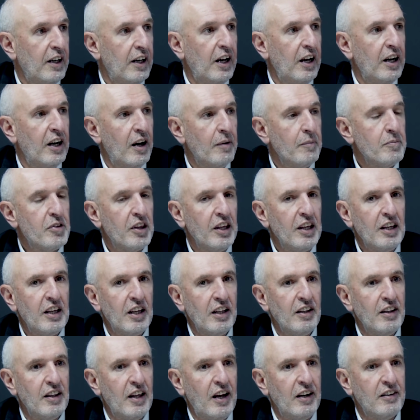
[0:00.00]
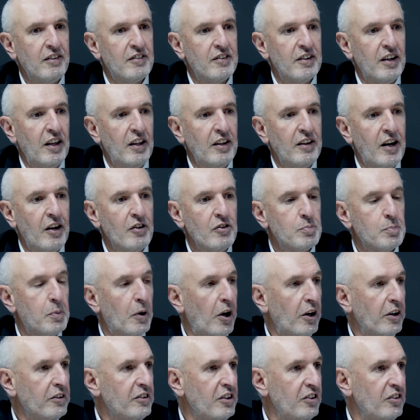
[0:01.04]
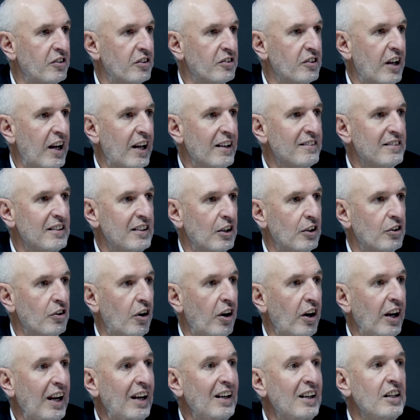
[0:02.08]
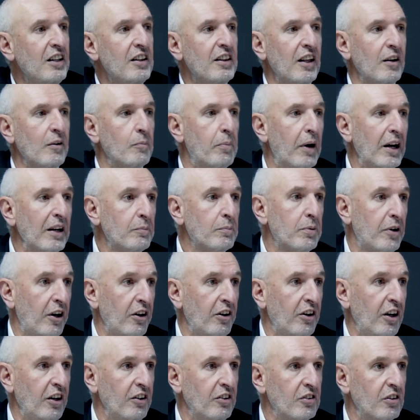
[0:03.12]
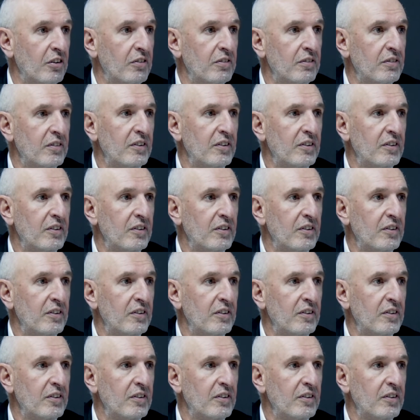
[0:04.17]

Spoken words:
And I'm thinking that those parties, as I see it, are anything but progressive.